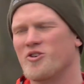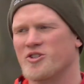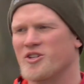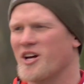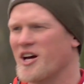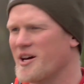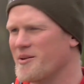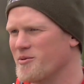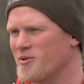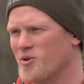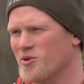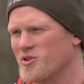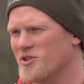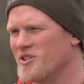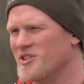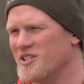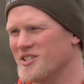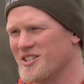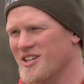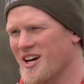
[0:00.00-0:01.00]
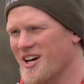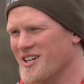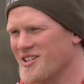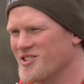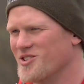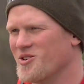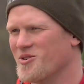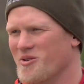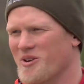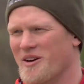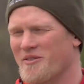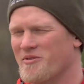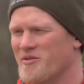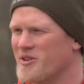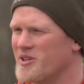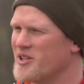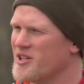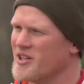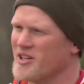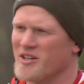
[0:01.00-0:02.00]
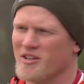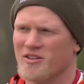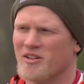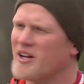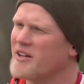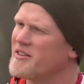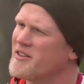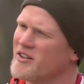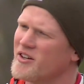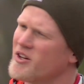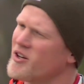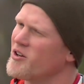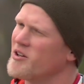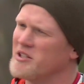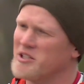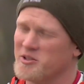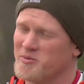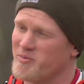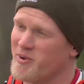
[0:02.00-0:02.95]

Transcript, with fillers: your time close to these guys, so everything, nothing is